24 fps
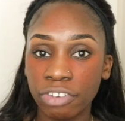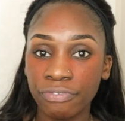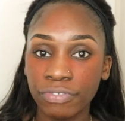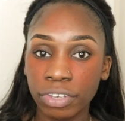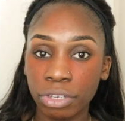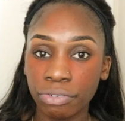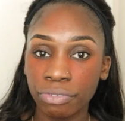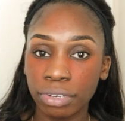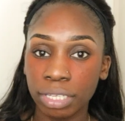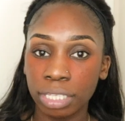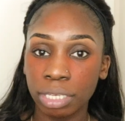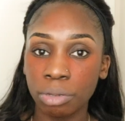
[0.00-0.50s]
if
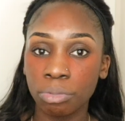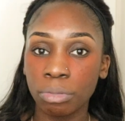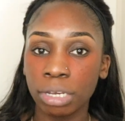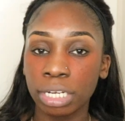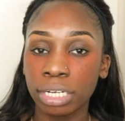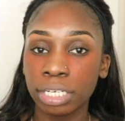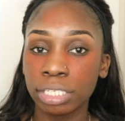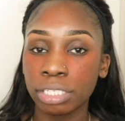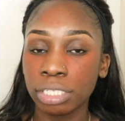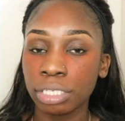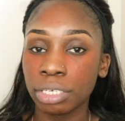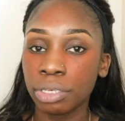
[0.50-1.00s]
you really
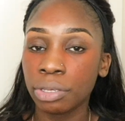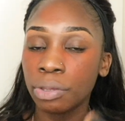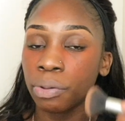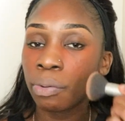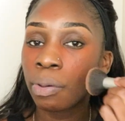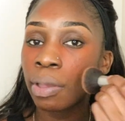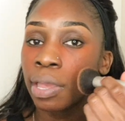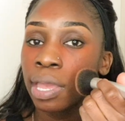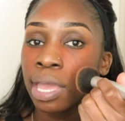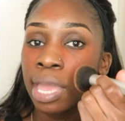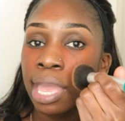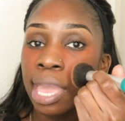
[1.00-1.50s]
wanted
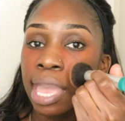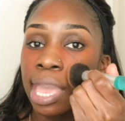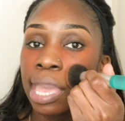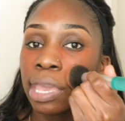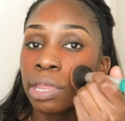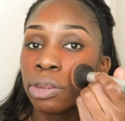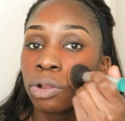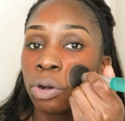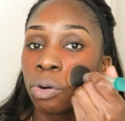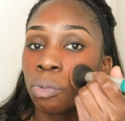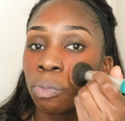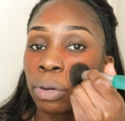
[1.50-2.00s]
to
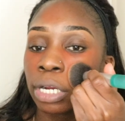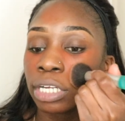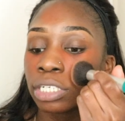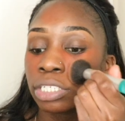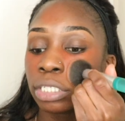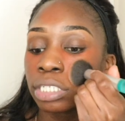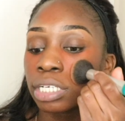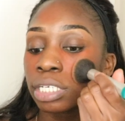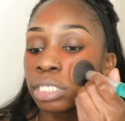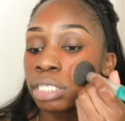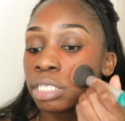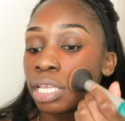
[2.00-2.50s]
and it'll work
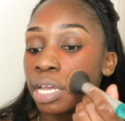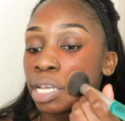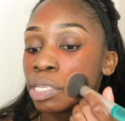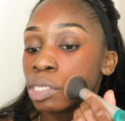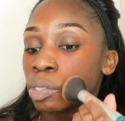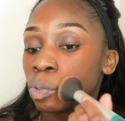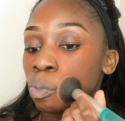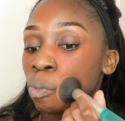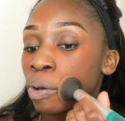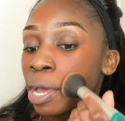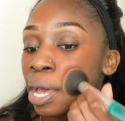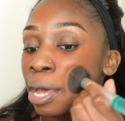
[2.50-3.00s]
just
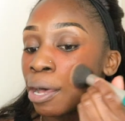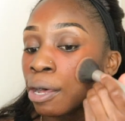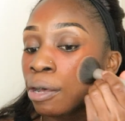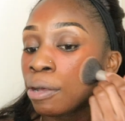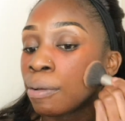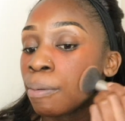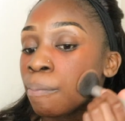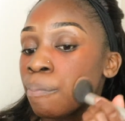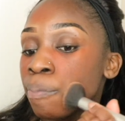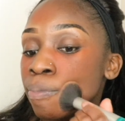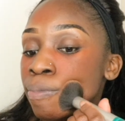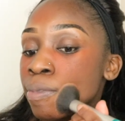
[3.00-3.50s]
as
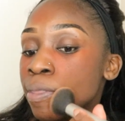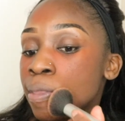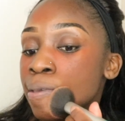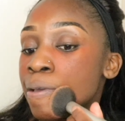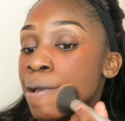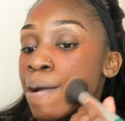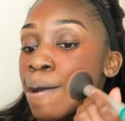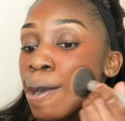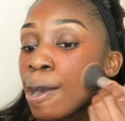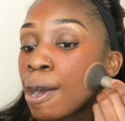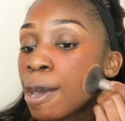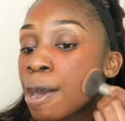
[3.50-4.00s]
well.
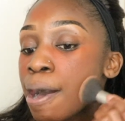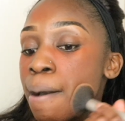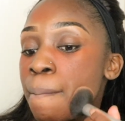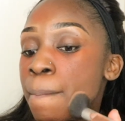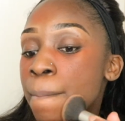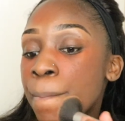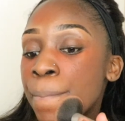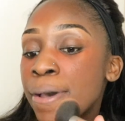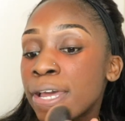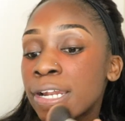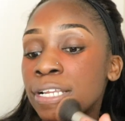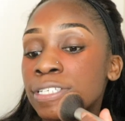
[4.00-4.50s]

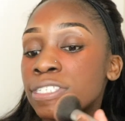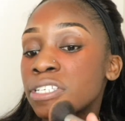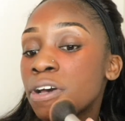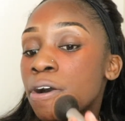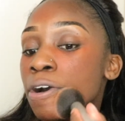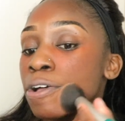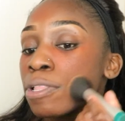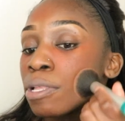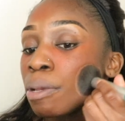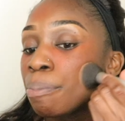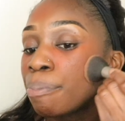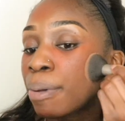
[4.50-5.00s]
Um, but it's
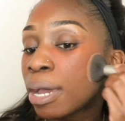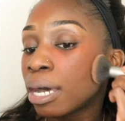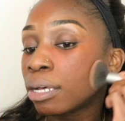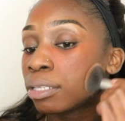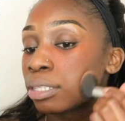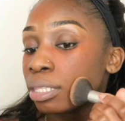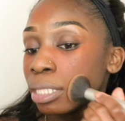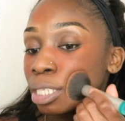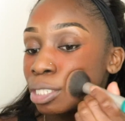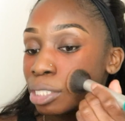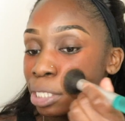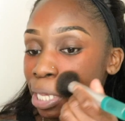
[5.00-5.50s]
all
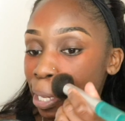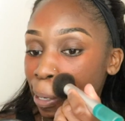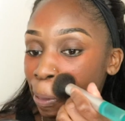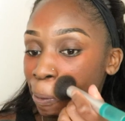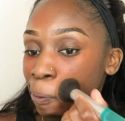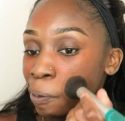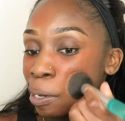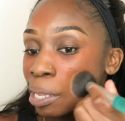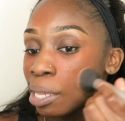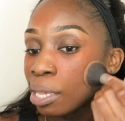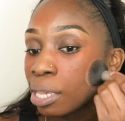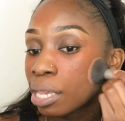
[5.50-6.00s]
about the
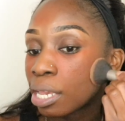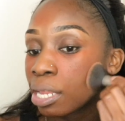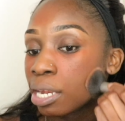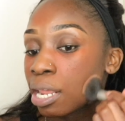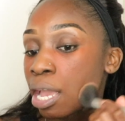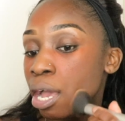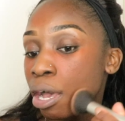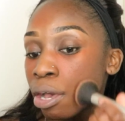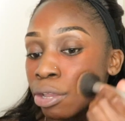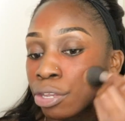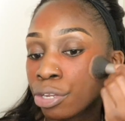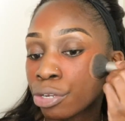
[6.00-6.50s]
technique and
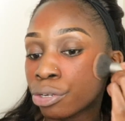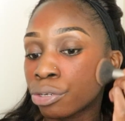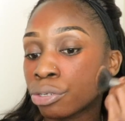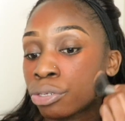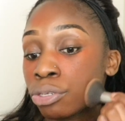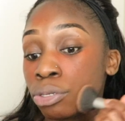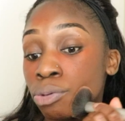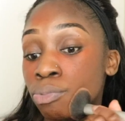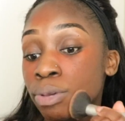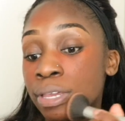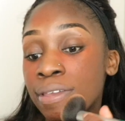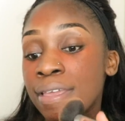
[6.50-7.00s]
how you're
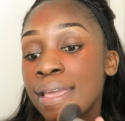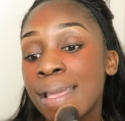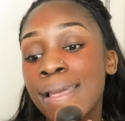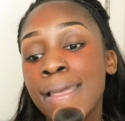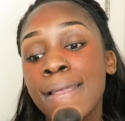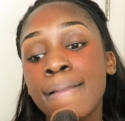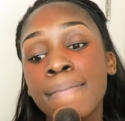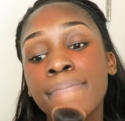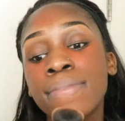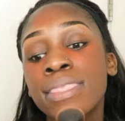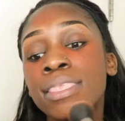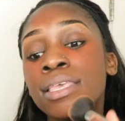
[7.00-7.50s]
doing
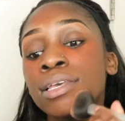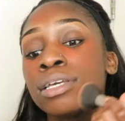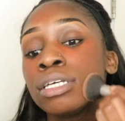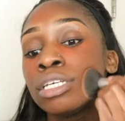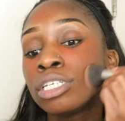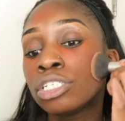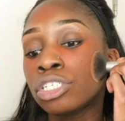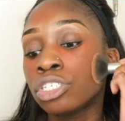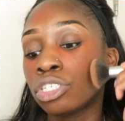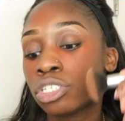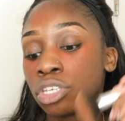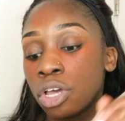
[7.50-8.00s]
it.
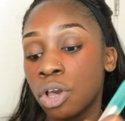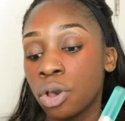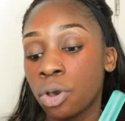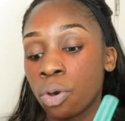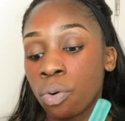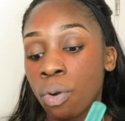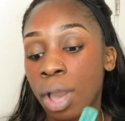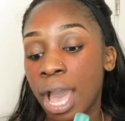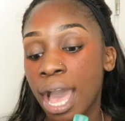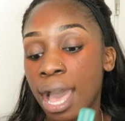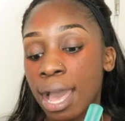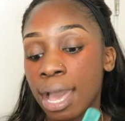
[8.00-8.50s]

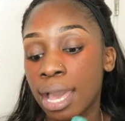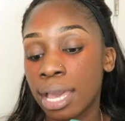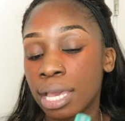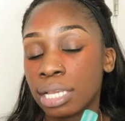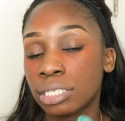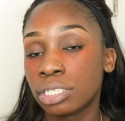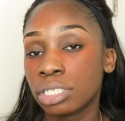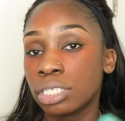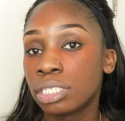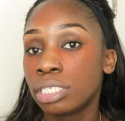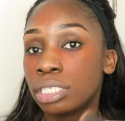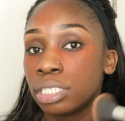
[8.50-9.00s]
So
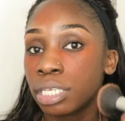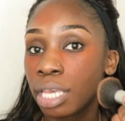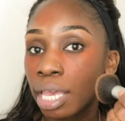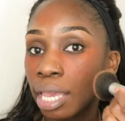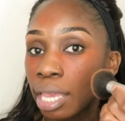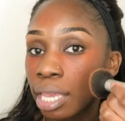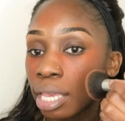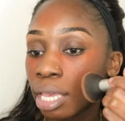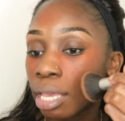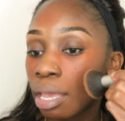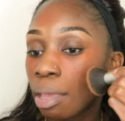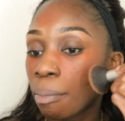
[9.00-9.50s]
I just
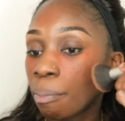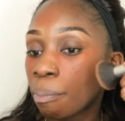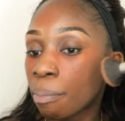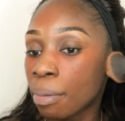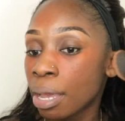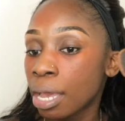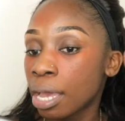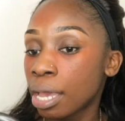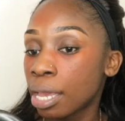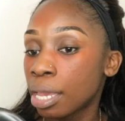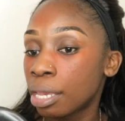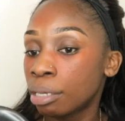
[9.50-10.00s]
take
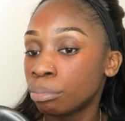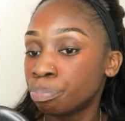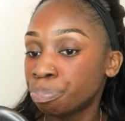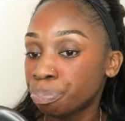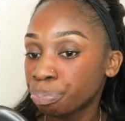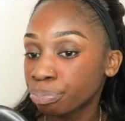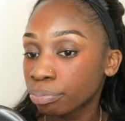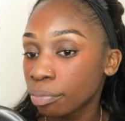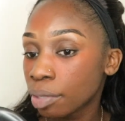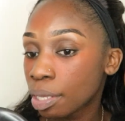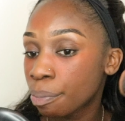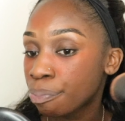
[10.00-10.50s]
my
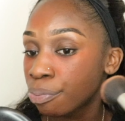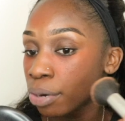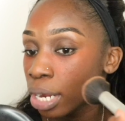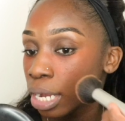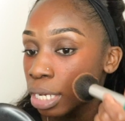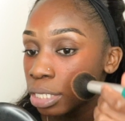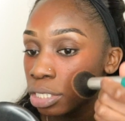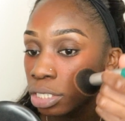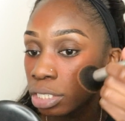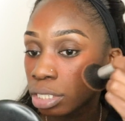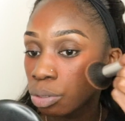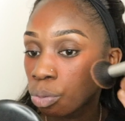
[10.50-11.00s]

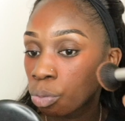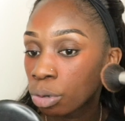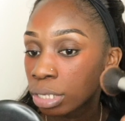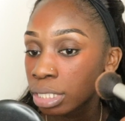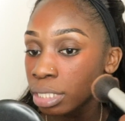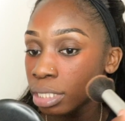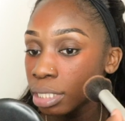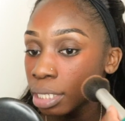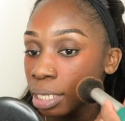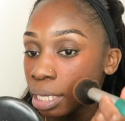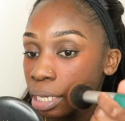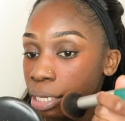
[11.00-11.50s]
brush
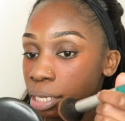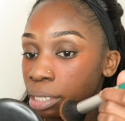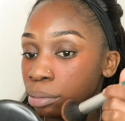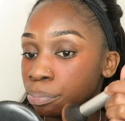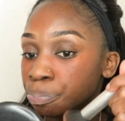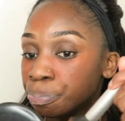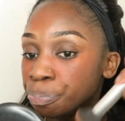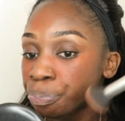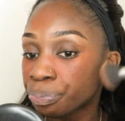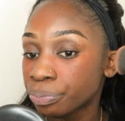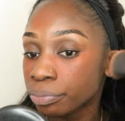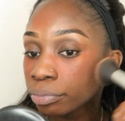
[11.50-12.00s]
once
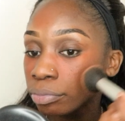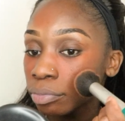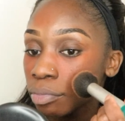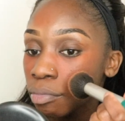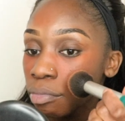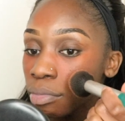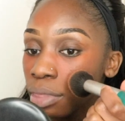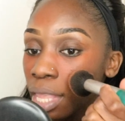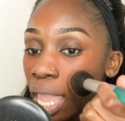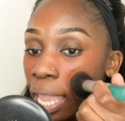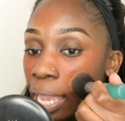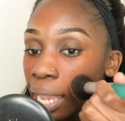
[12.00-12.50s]
again
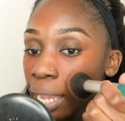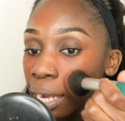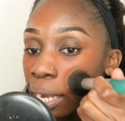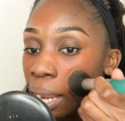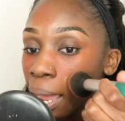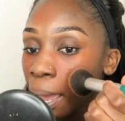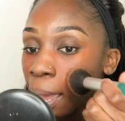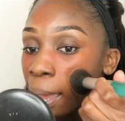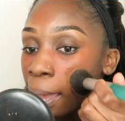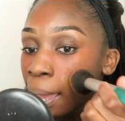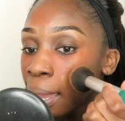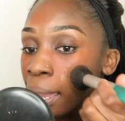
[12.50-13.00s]
and
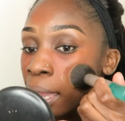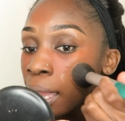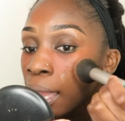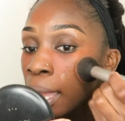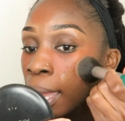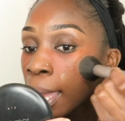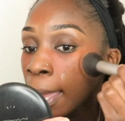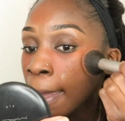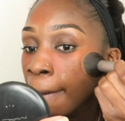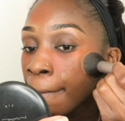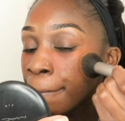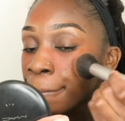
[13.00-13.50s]

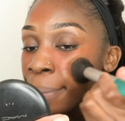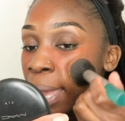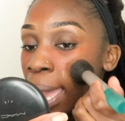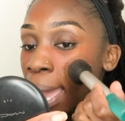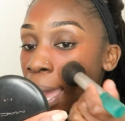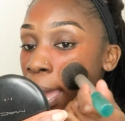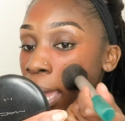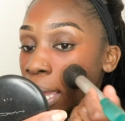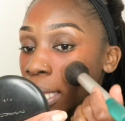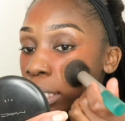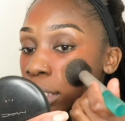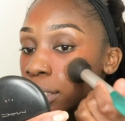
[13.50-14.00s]
I
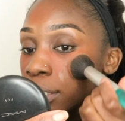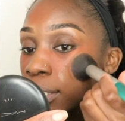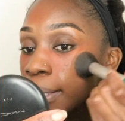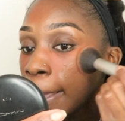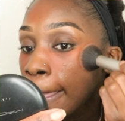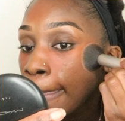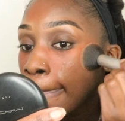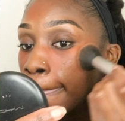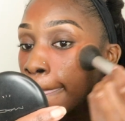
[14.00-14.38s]
pat